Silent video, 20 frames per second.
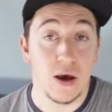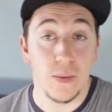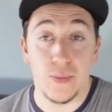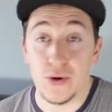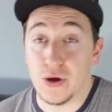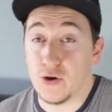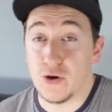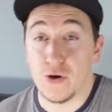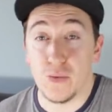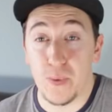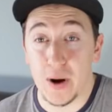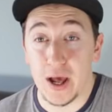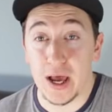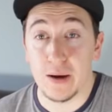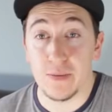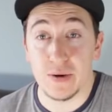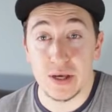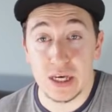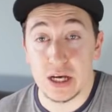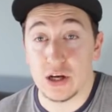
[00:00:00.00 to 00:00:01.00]
but you could play
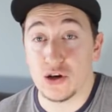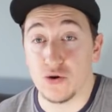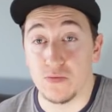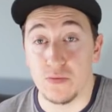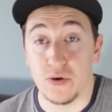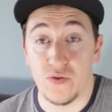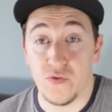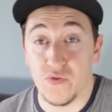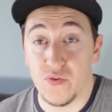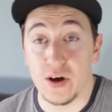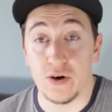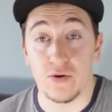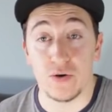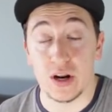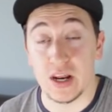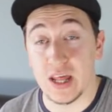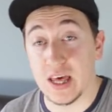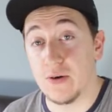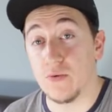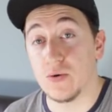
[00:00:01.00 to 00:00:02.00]
him at central
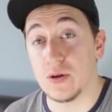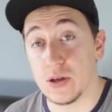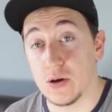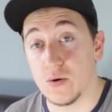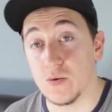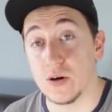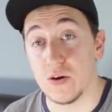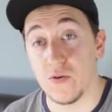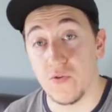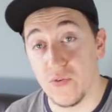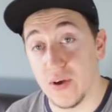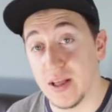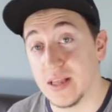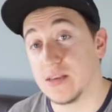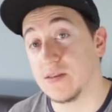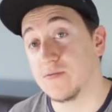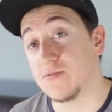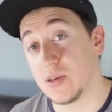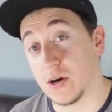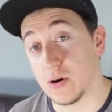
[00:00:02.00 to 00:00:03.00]
midfield and he would do a
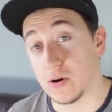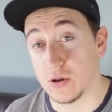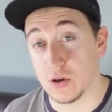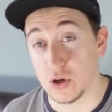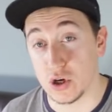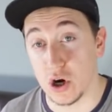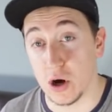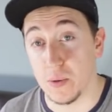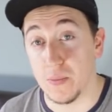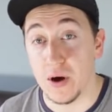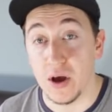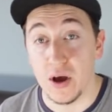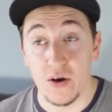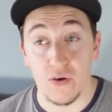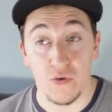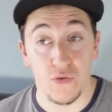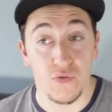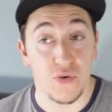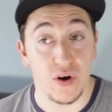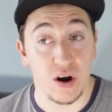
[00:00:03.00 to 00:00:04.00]
defensive side of the job
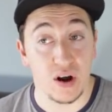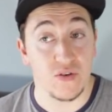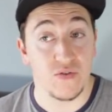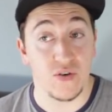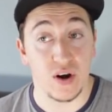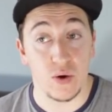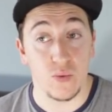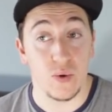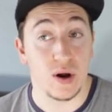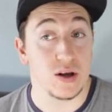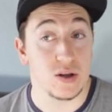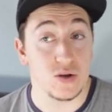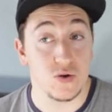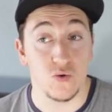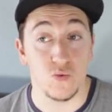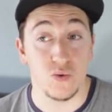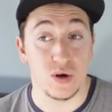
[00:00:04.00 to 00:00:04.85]
very well at all.